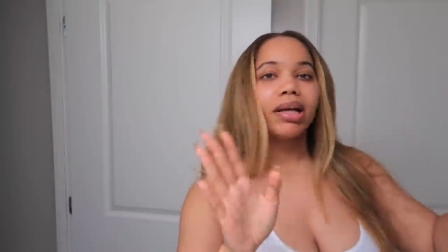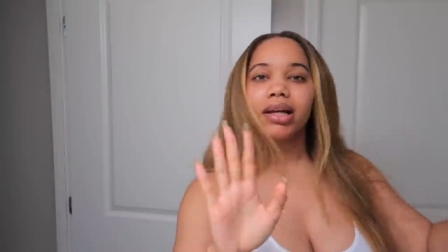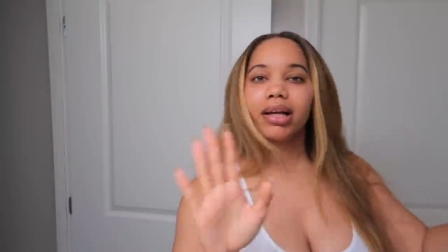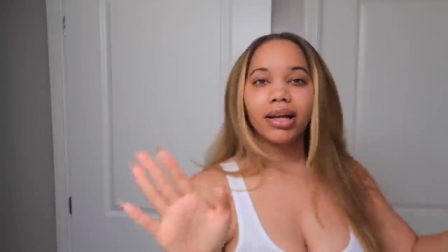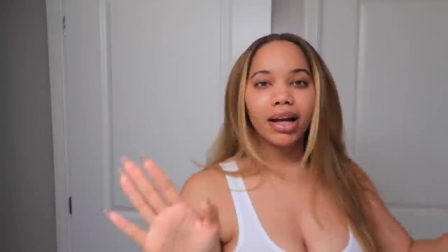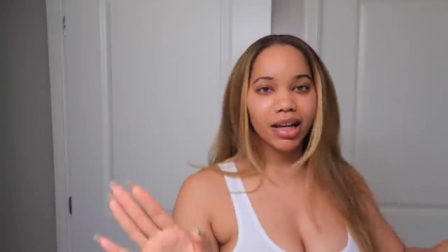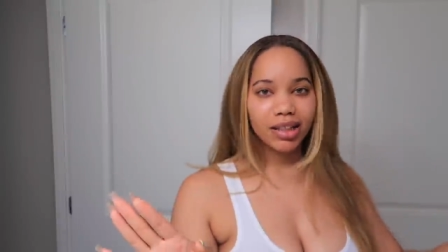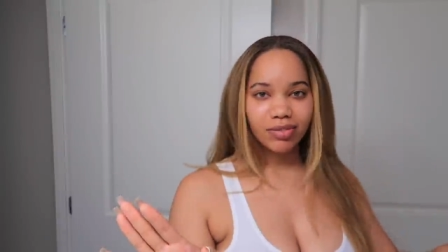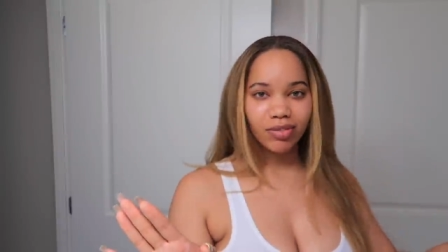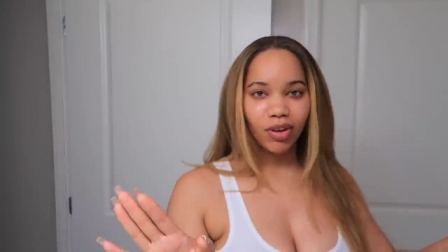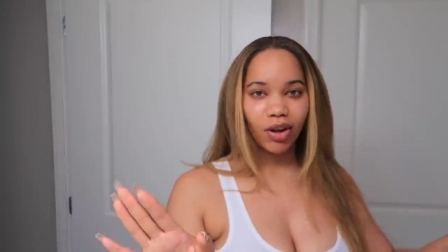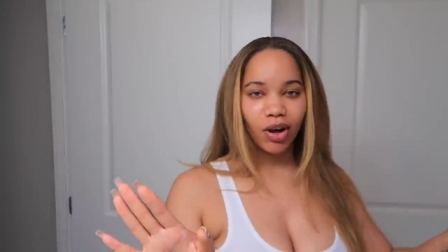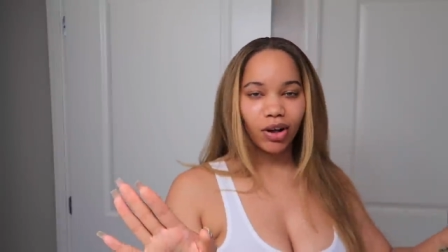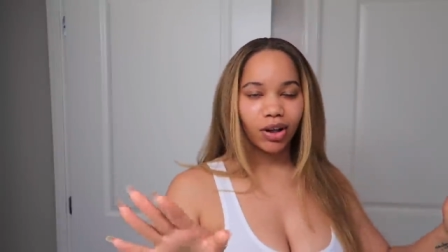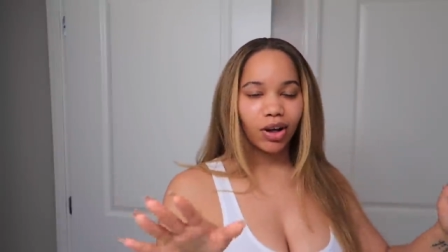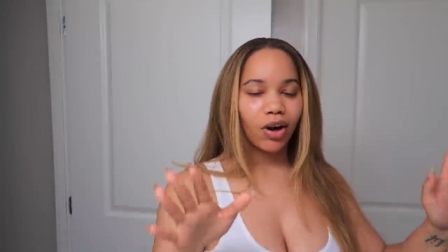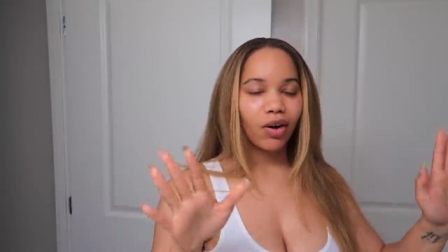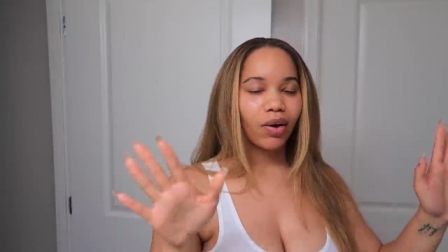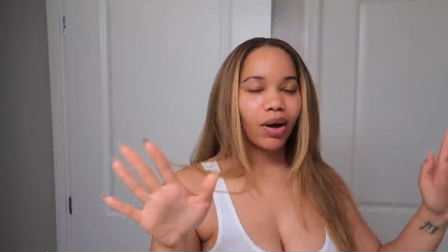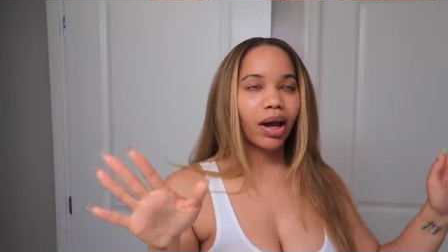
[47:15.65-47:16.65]
in the next vlog
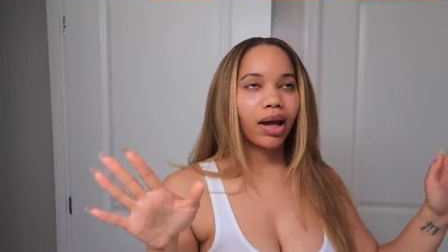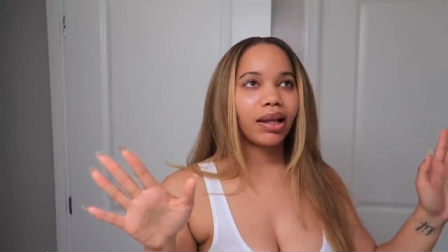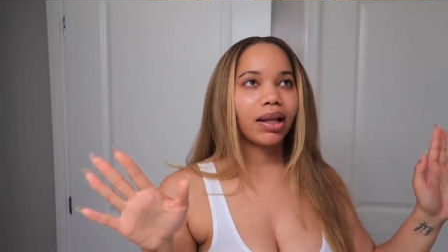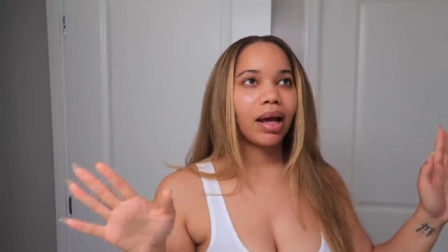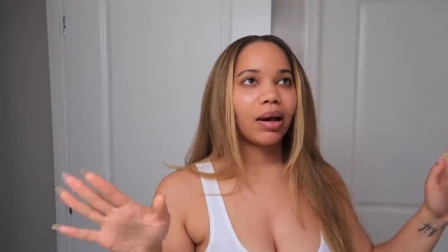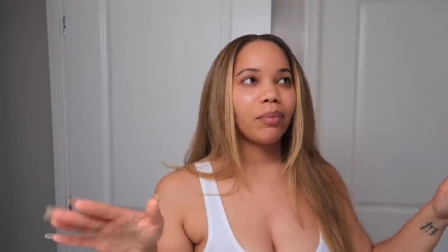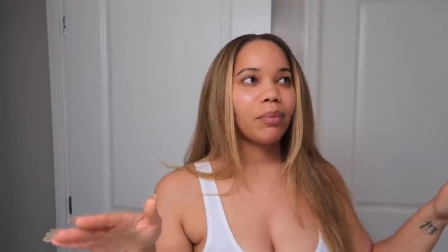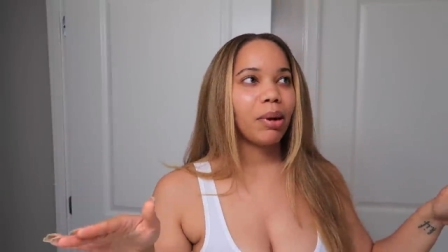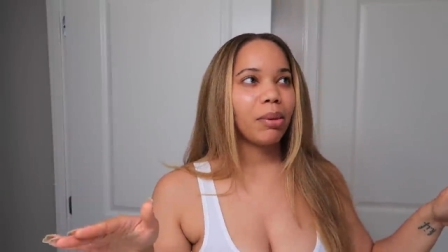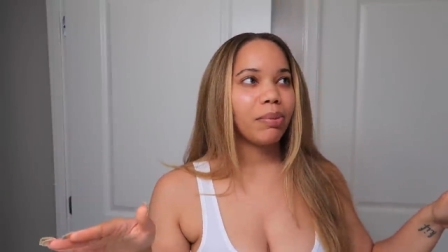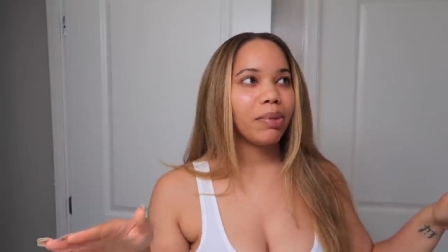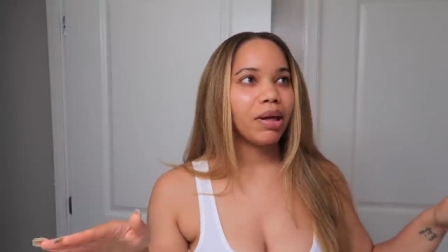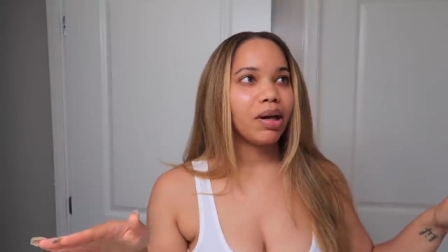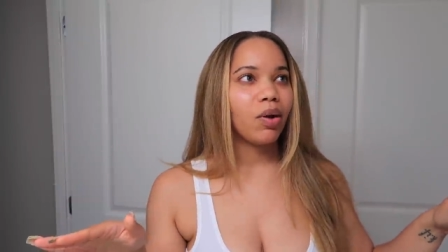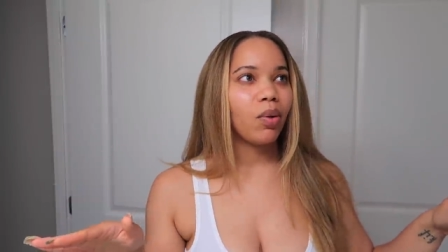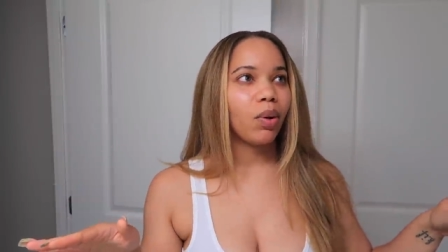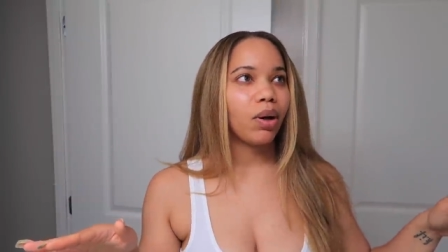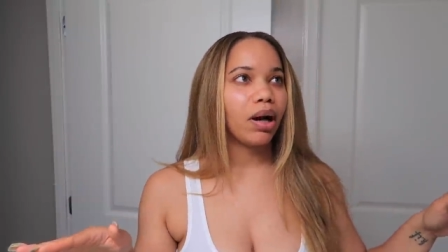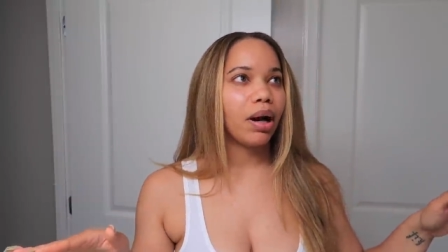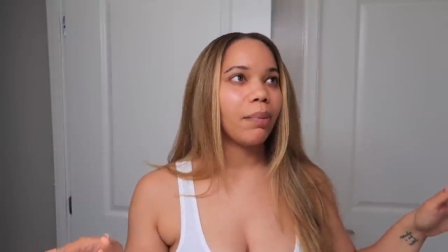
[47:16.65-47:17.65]
y'all okay that might be
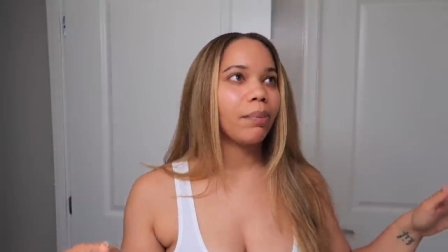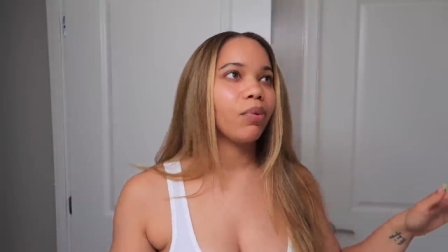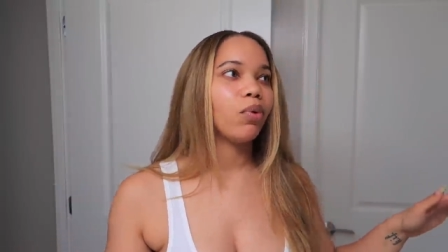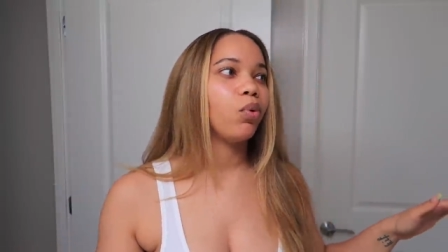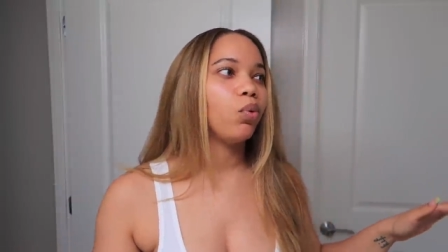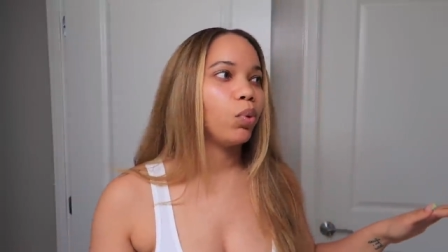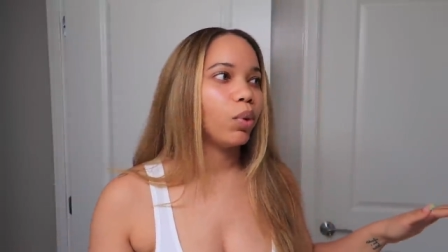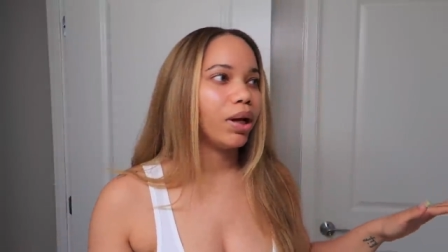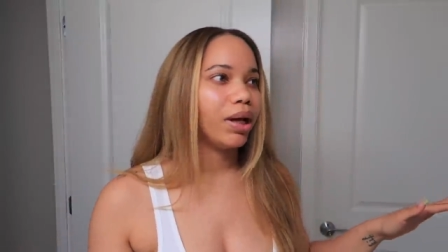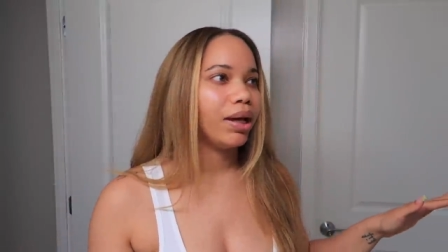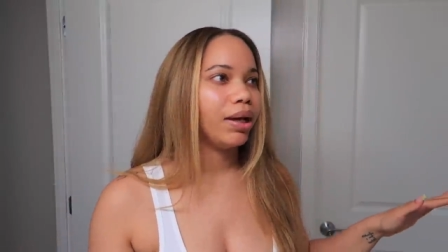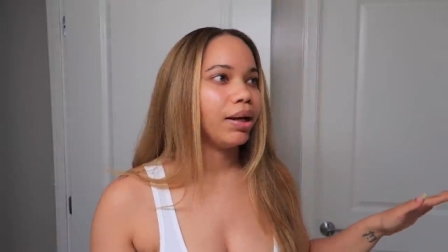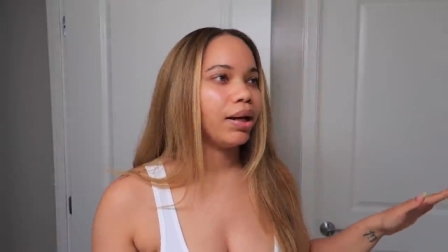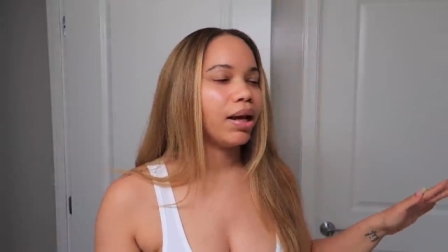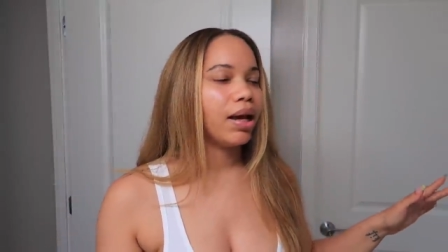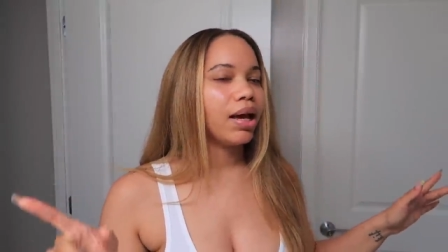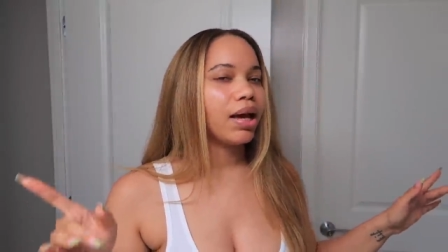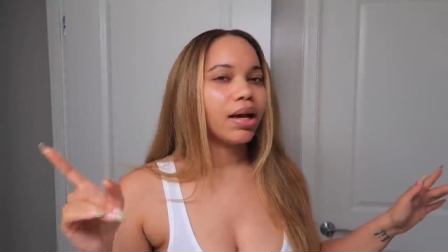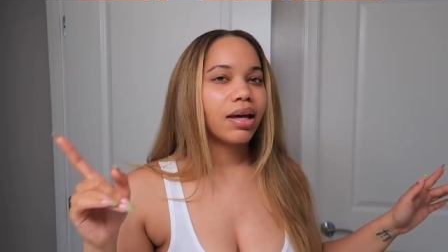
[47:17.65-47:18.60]
going up on